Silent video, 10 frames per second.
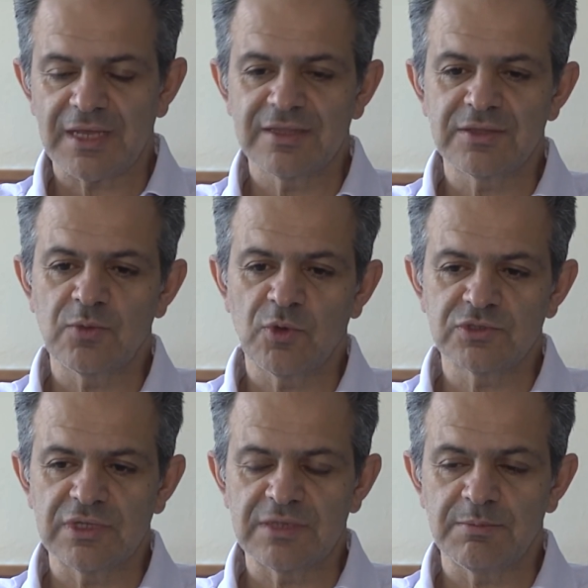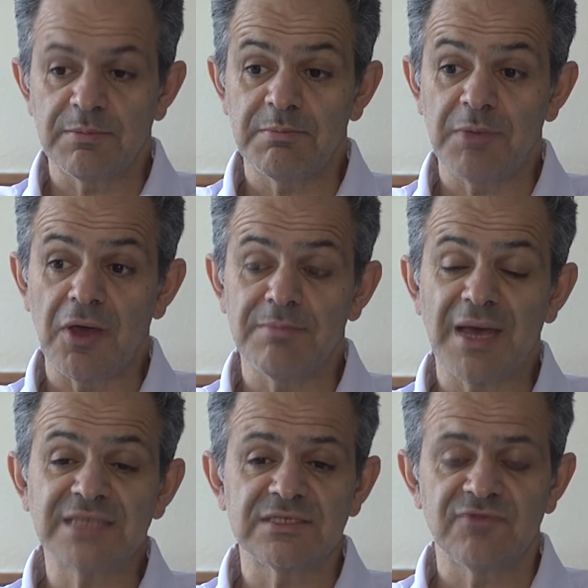that they want. They can buy
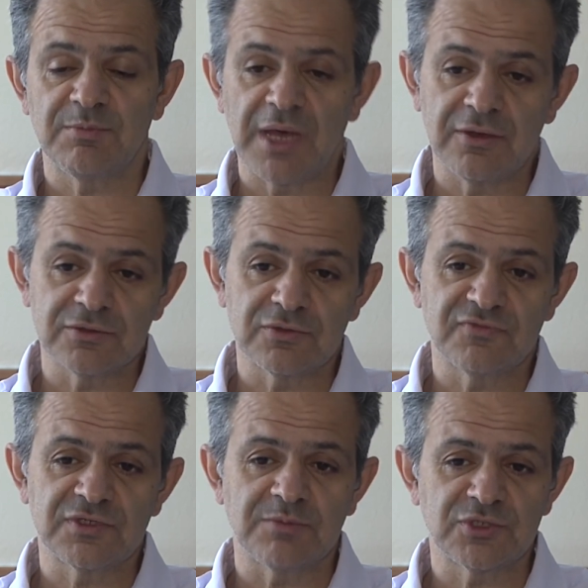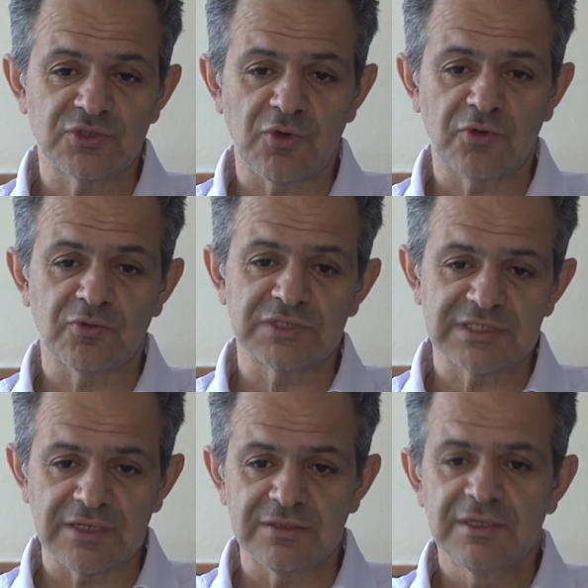massive amount of some stock or
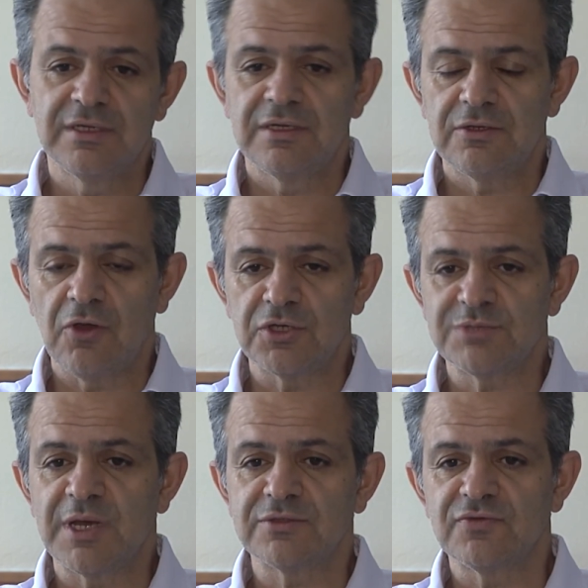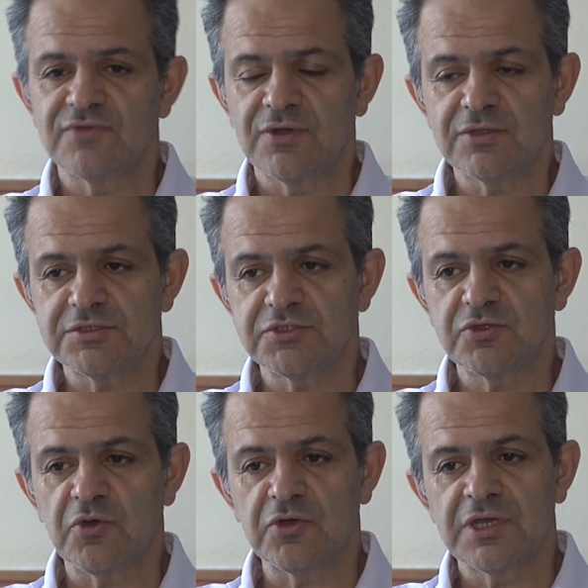sell large amount of another
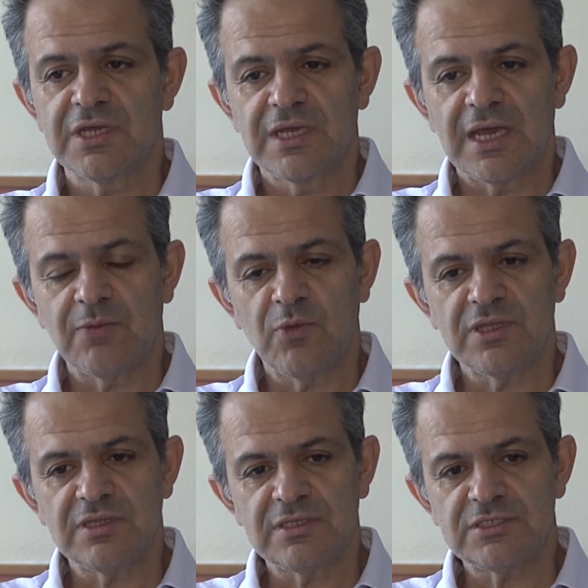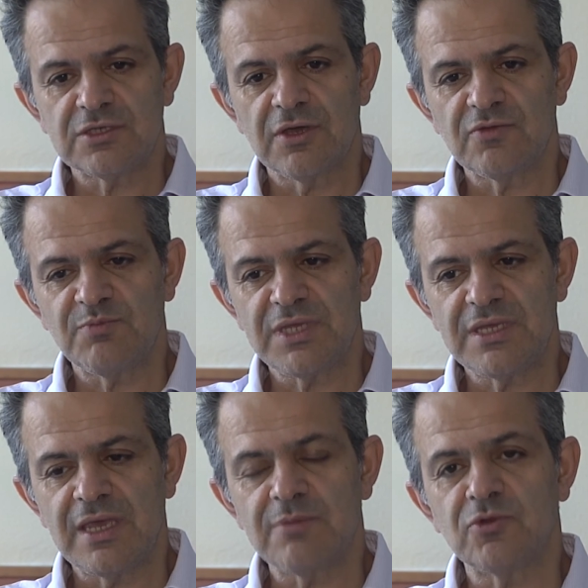stock, and whether these kind of
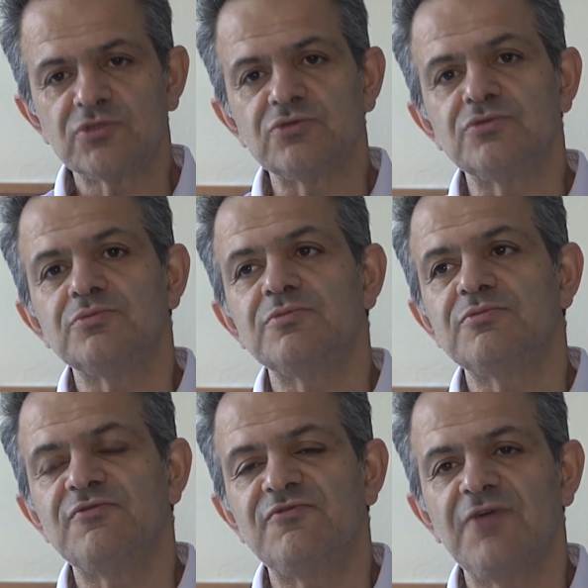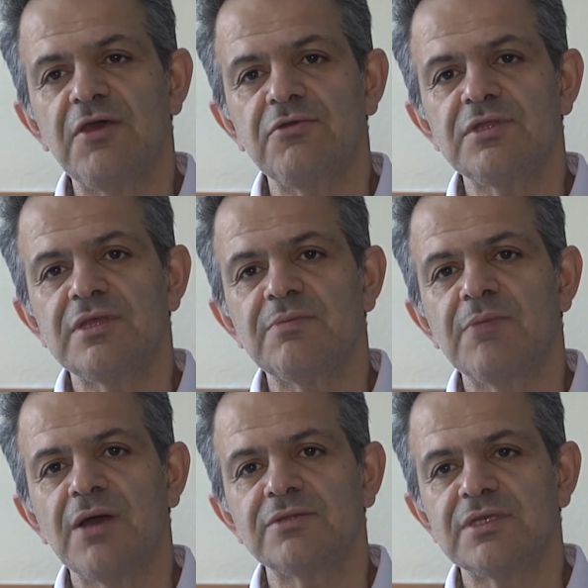being able to vary the
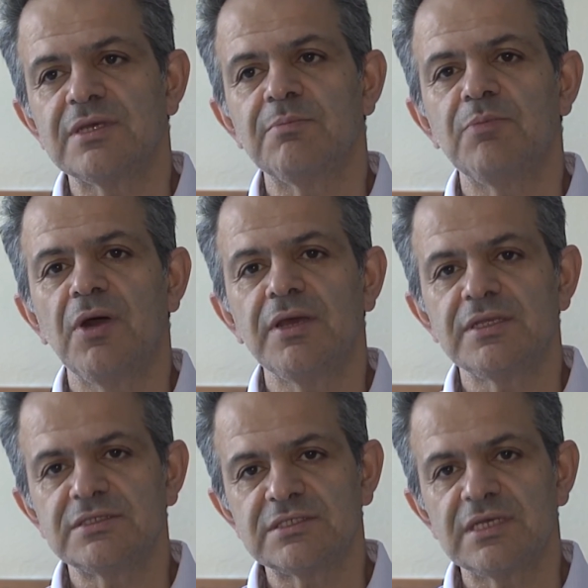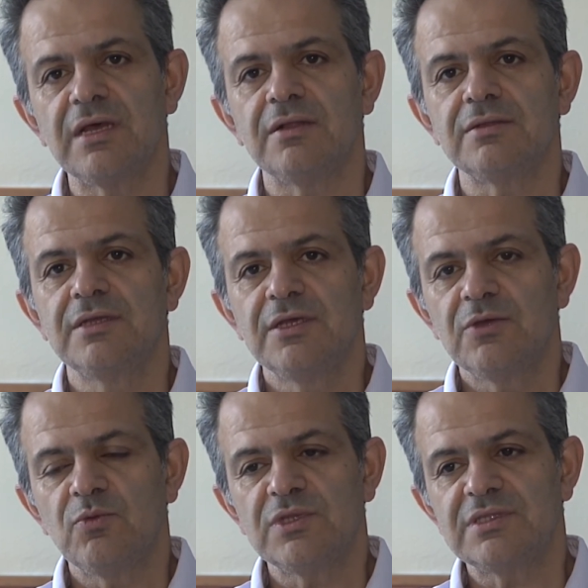amount they can buy and sell,
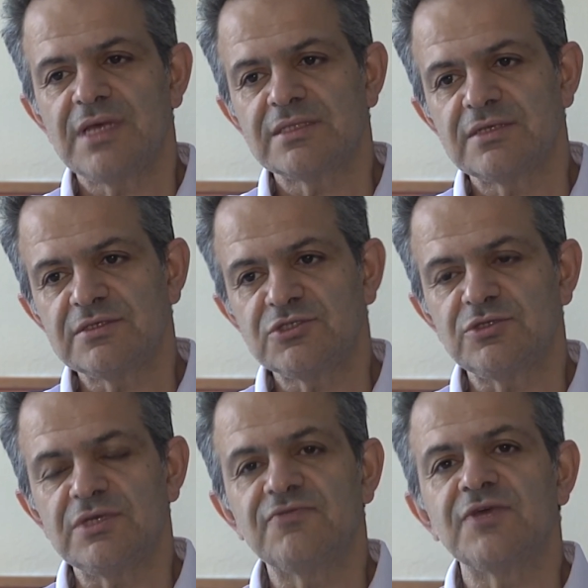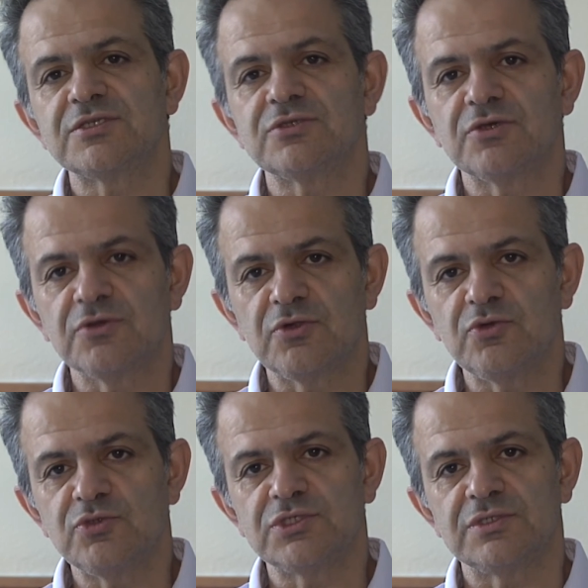whether that actually affects the
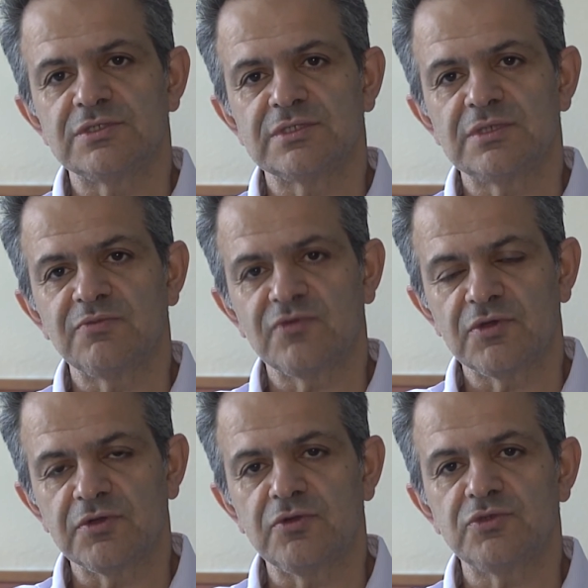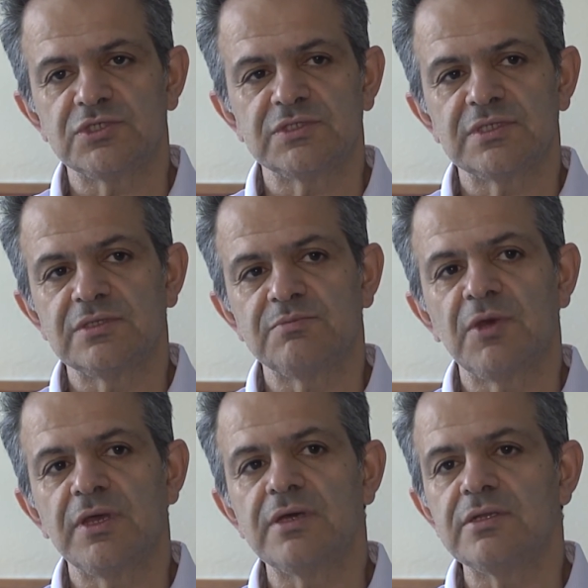conclusions, some of the conclusions that in
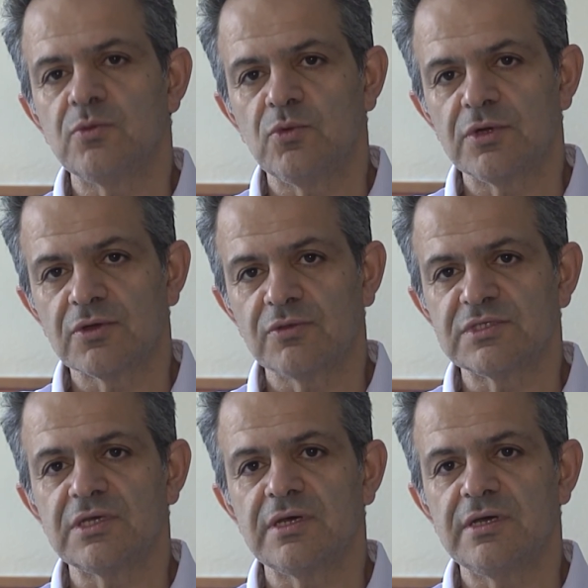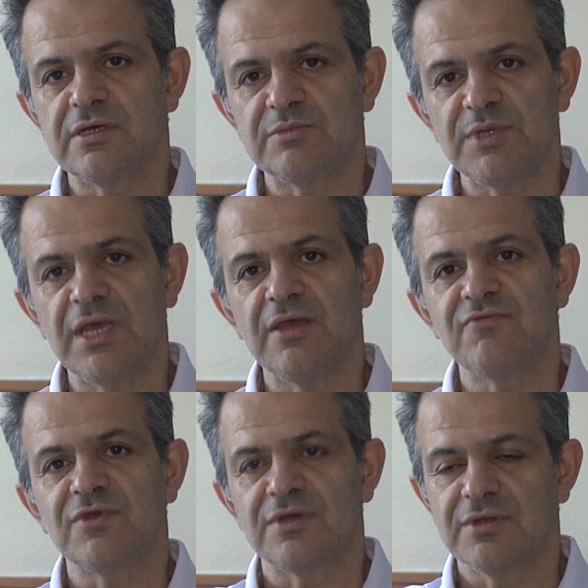my earlier work on herd
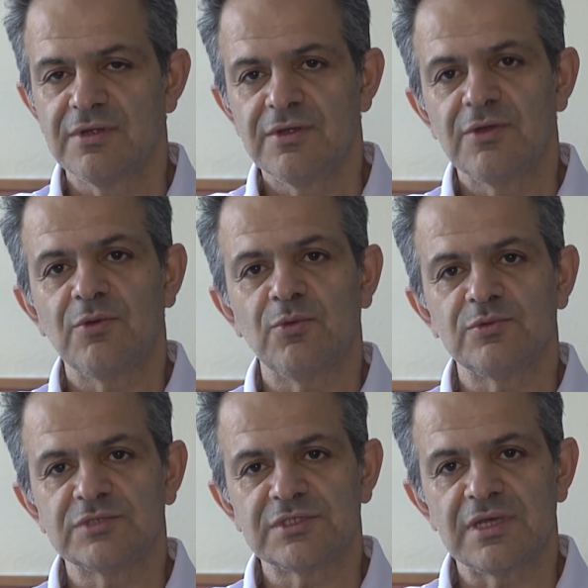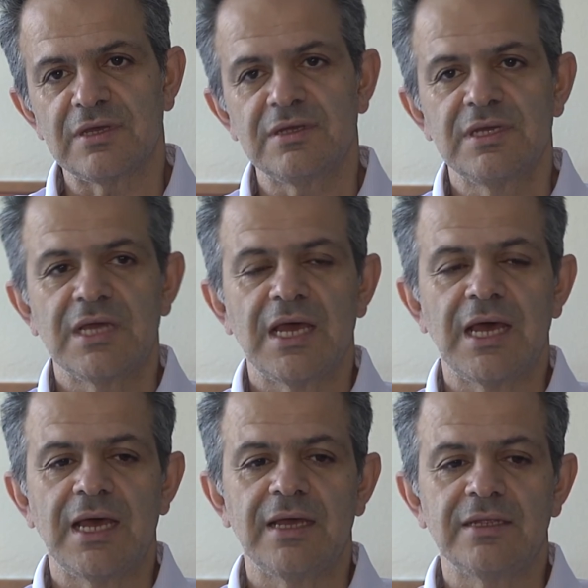behavior was there,
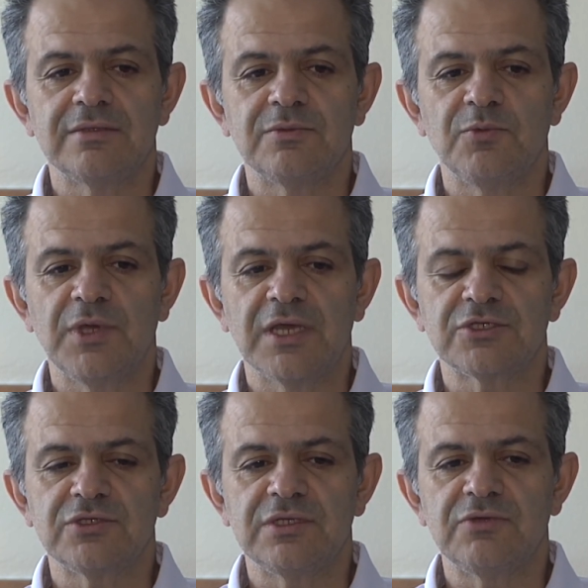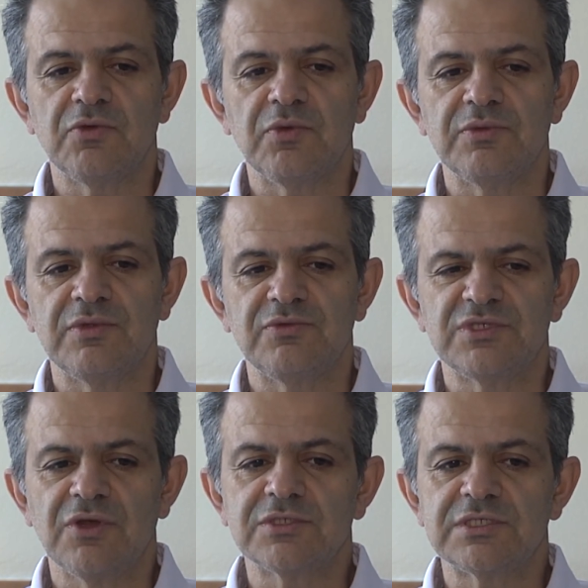and we actually, the
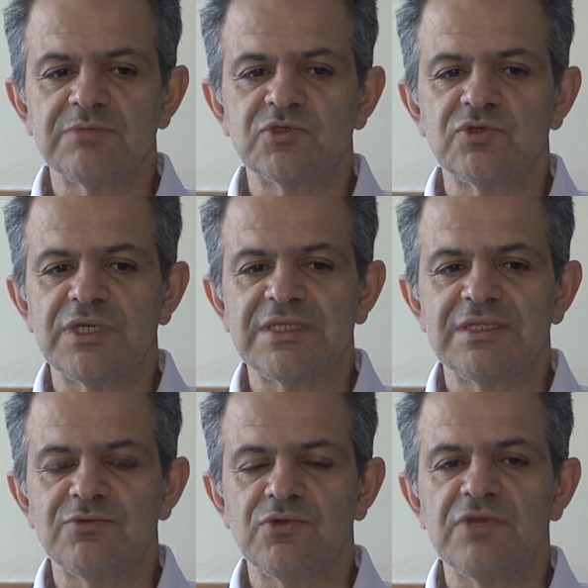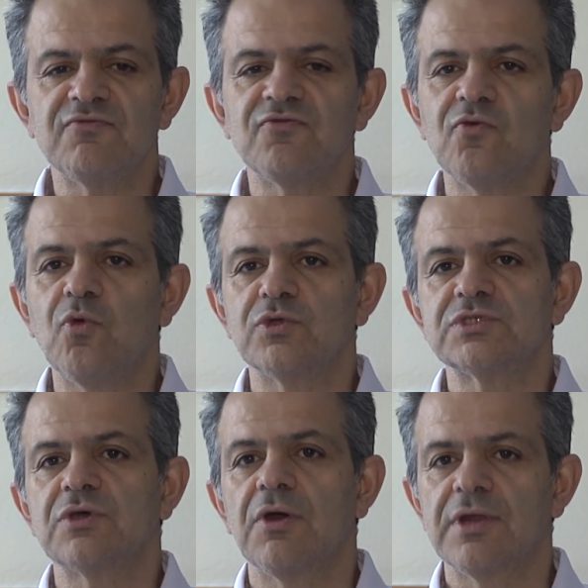results seem to
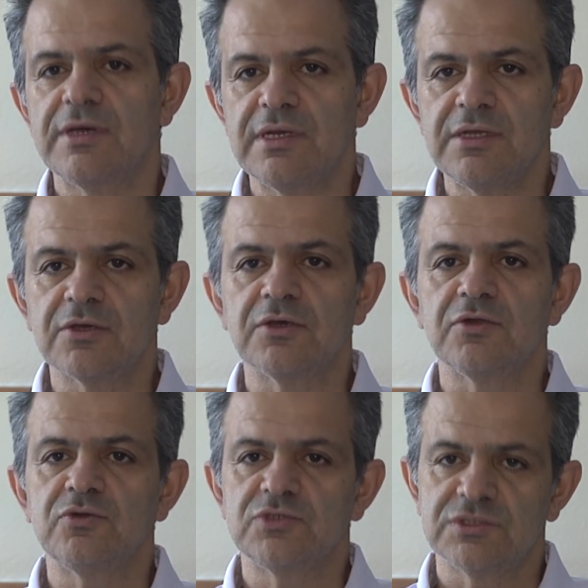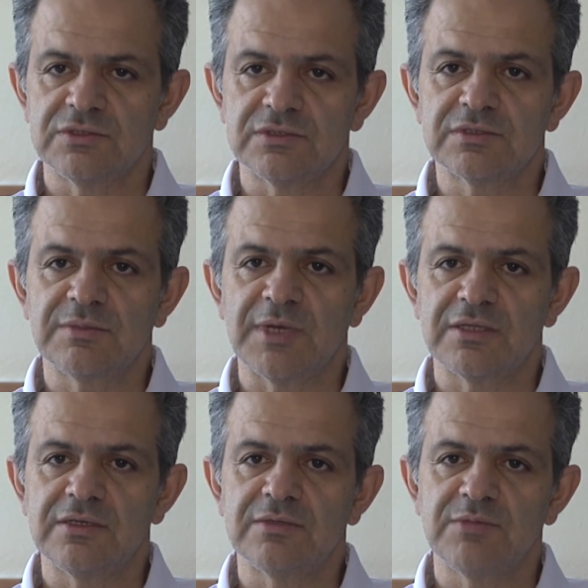reinforce our earlier conclusions
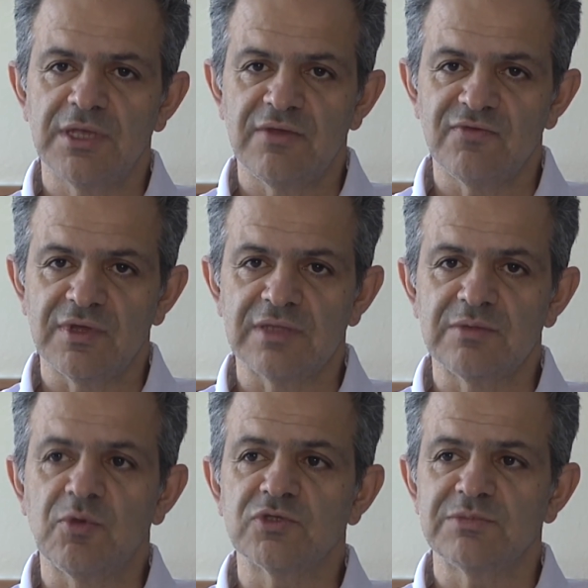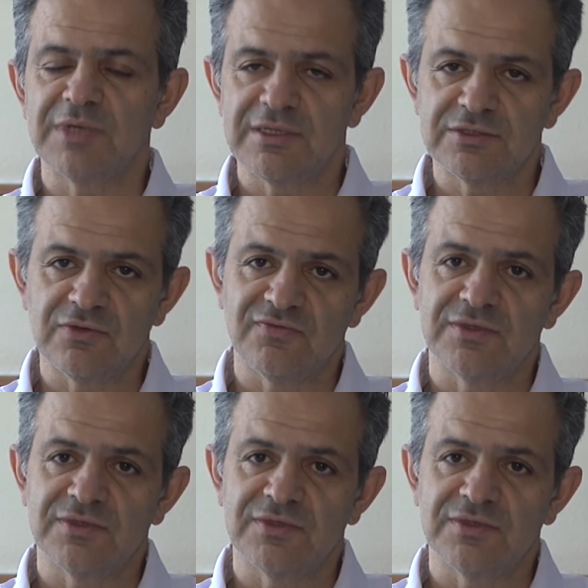about herd behavior and the possibility of